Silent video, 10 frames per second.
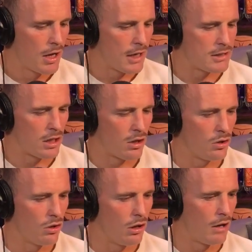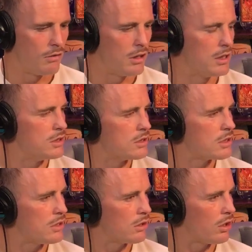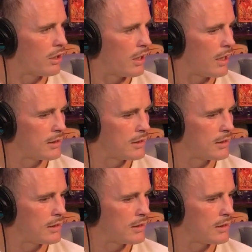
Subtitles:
he said, I know you're not like religious into God and that.